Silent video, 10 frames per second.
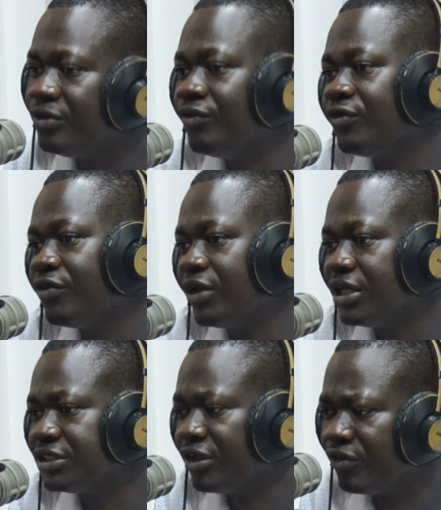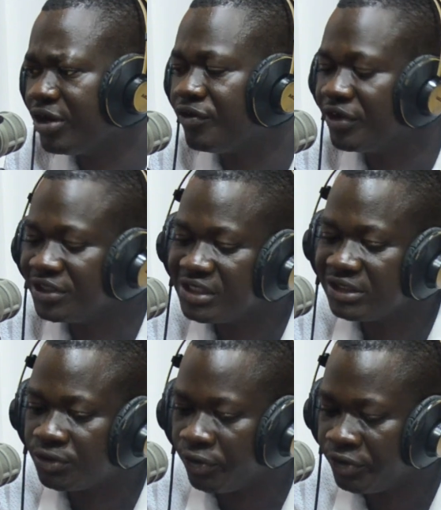you've given us a very interesting
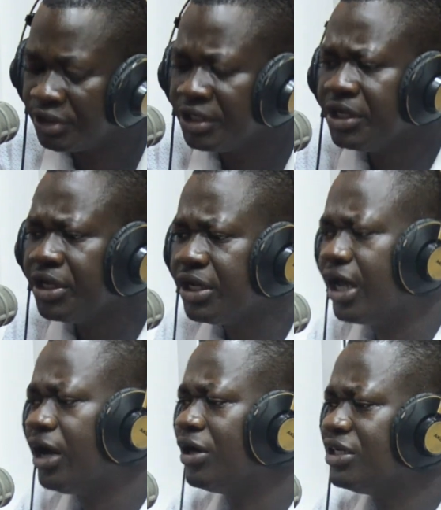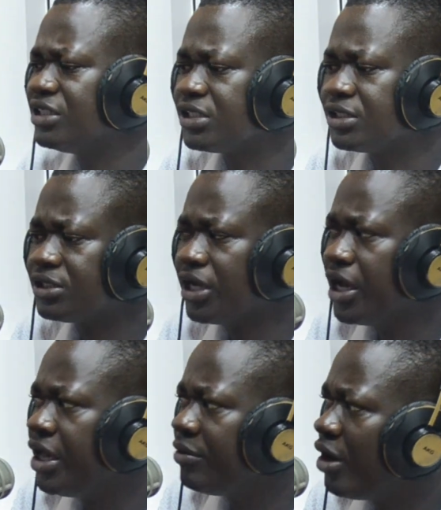story. Now, at this
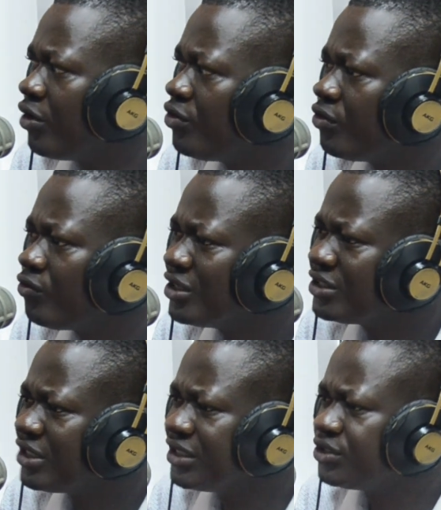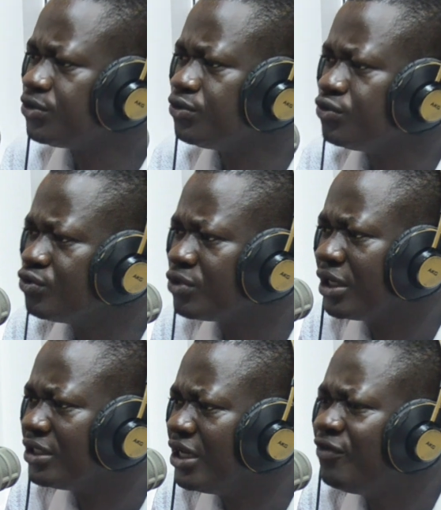time, I would request us to look
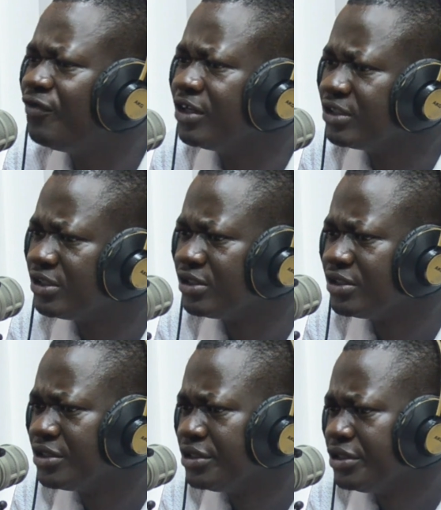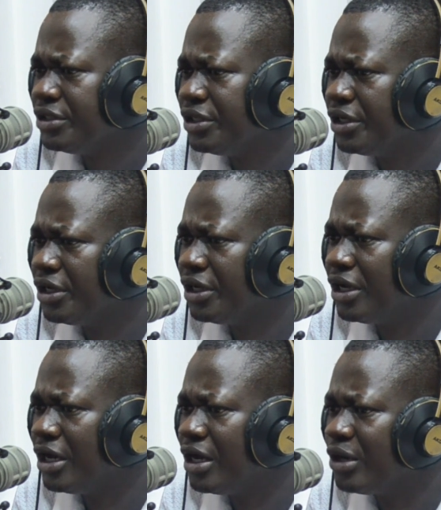at the effects
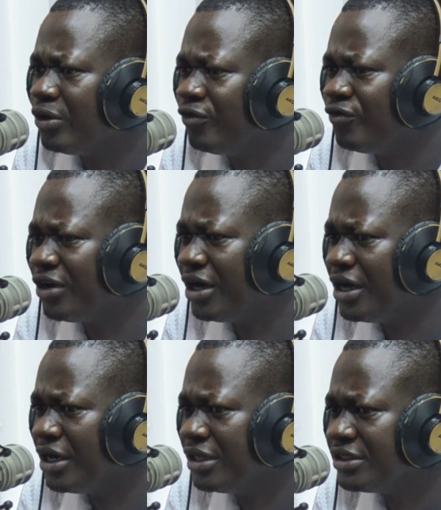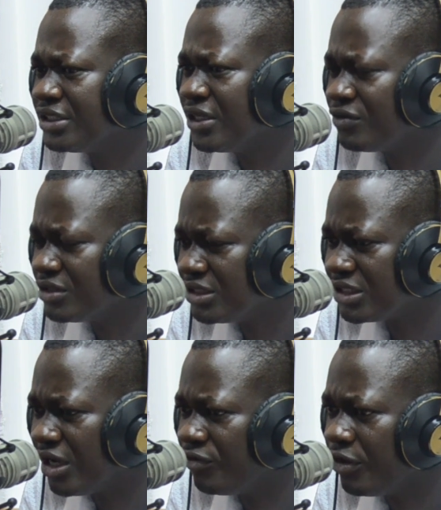of
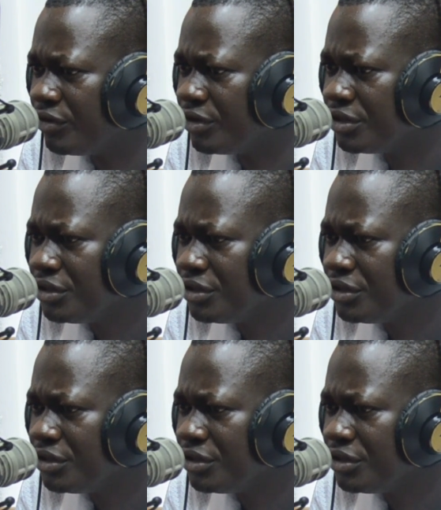self-discovery,